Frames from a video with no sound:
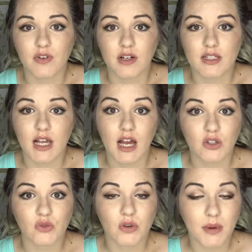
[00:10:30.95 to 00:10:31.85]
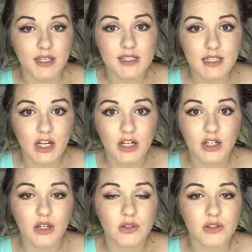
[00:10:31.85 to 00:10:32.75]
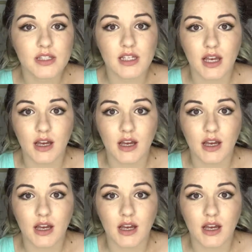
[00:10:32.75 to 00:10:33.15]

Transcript: far as the actual mascara goes,